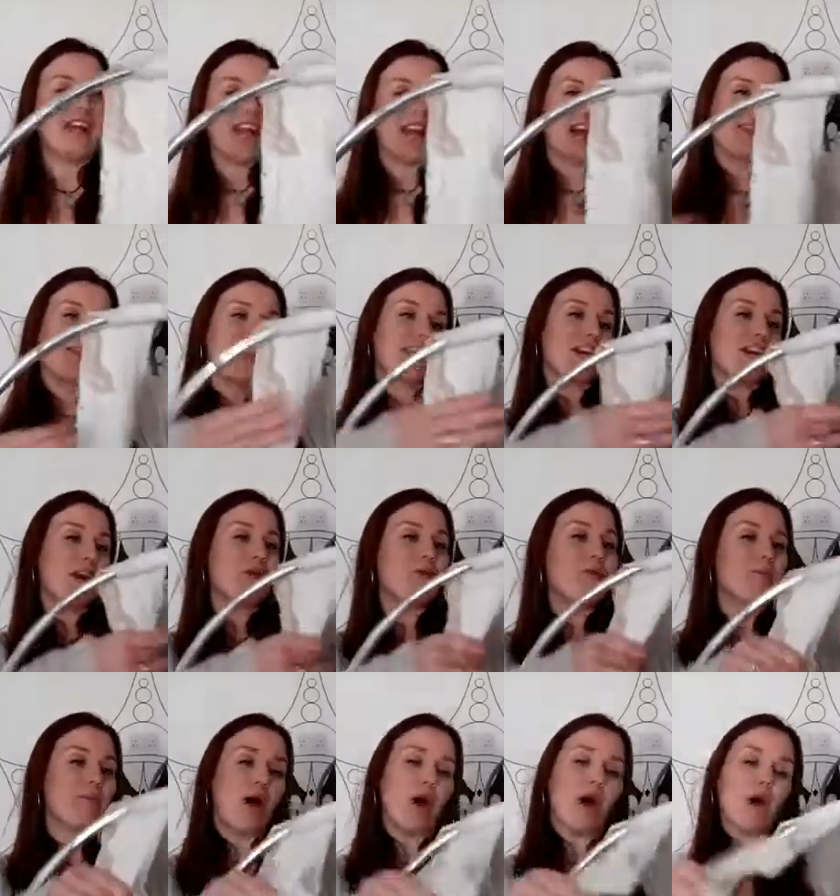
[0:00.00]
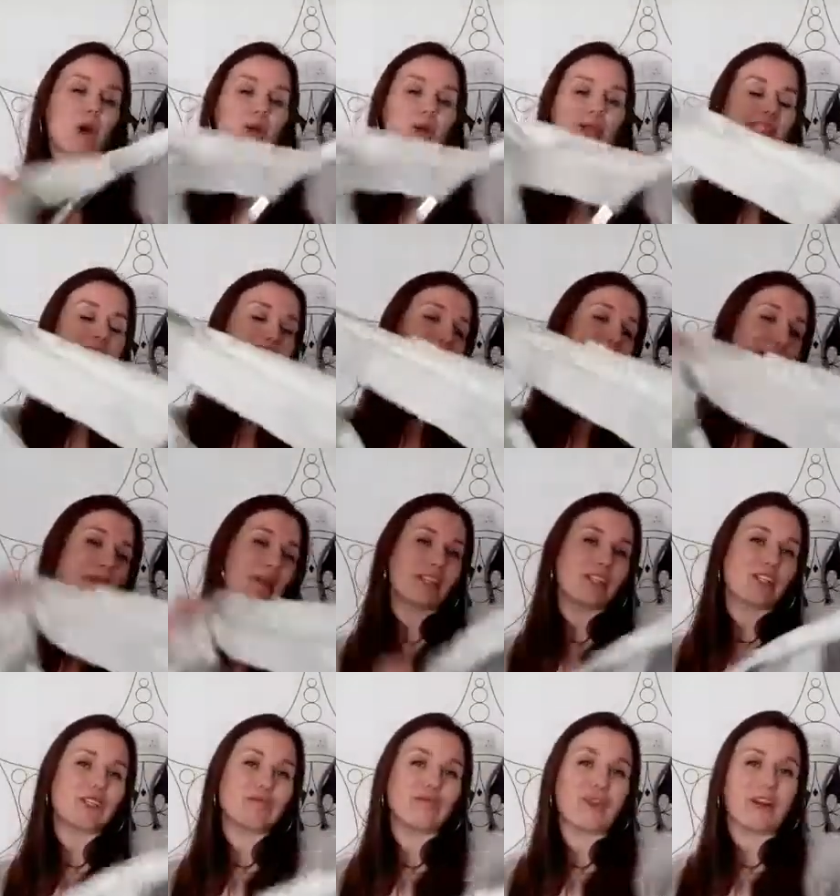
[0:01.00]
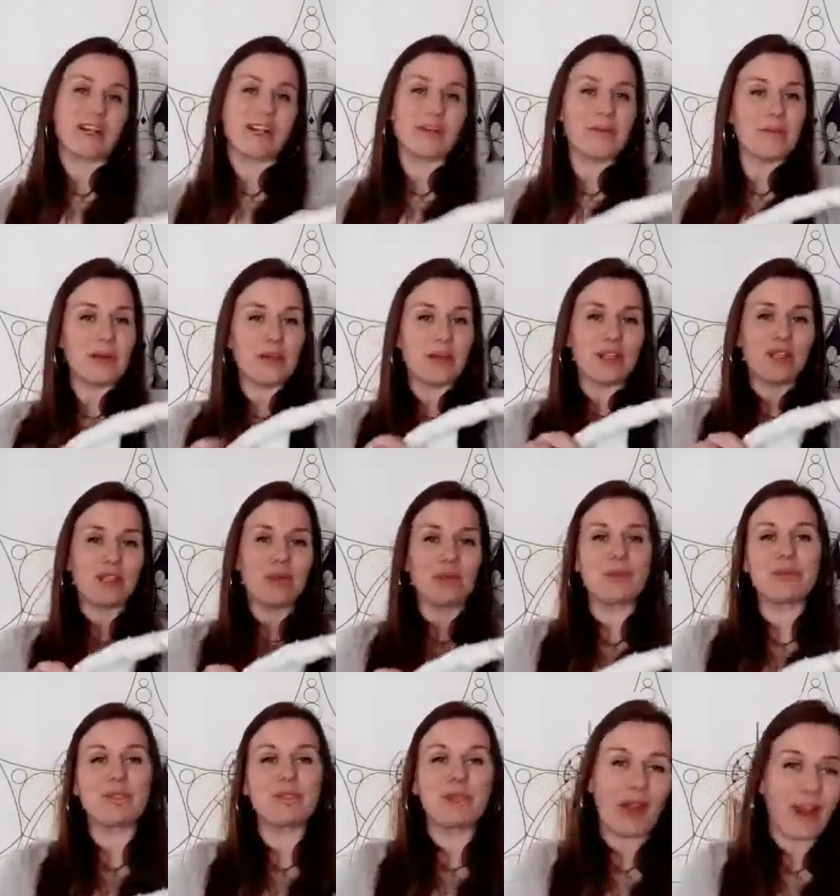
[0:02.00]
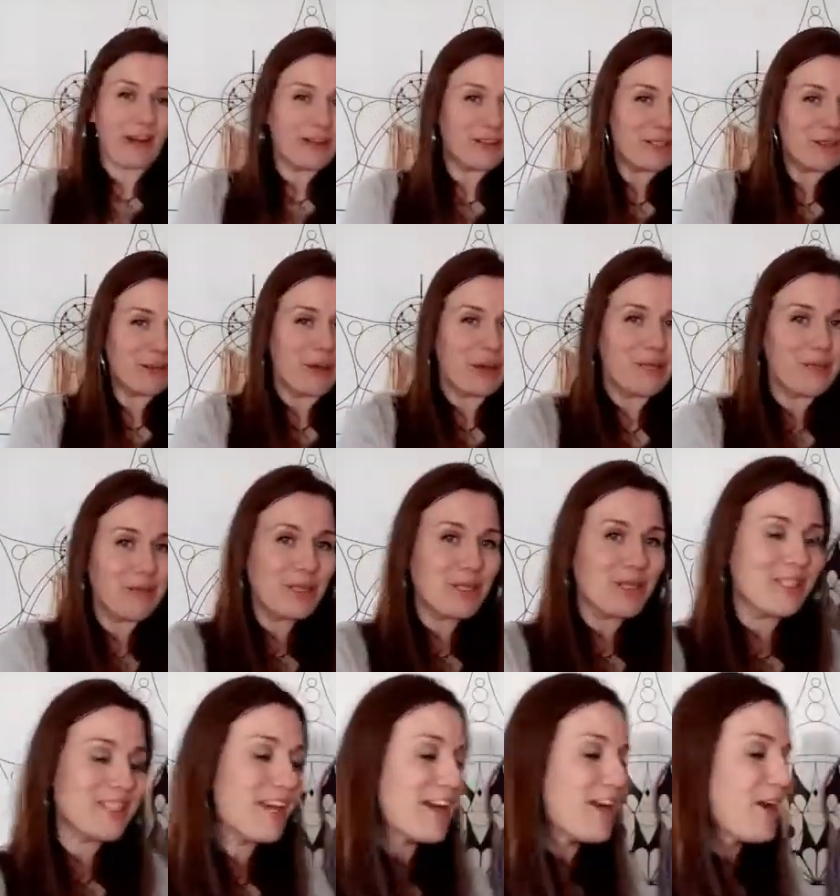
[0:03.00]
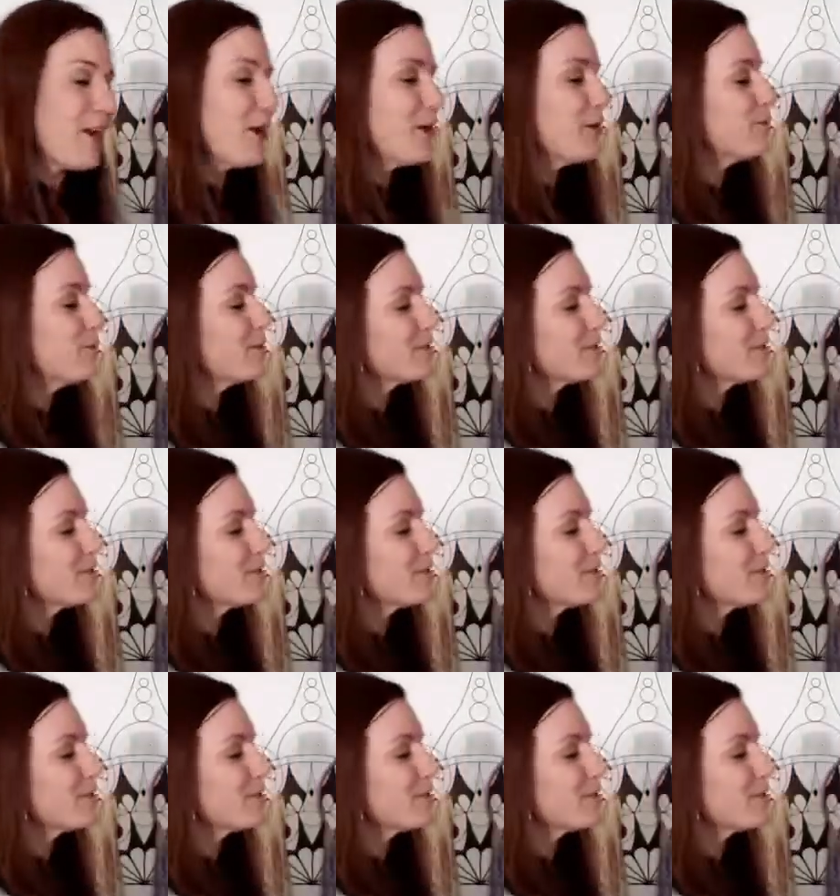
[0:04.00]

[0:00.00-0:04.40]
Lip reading: And then lo and behold, today I'm actually running a workshop encouraging people to stay at home.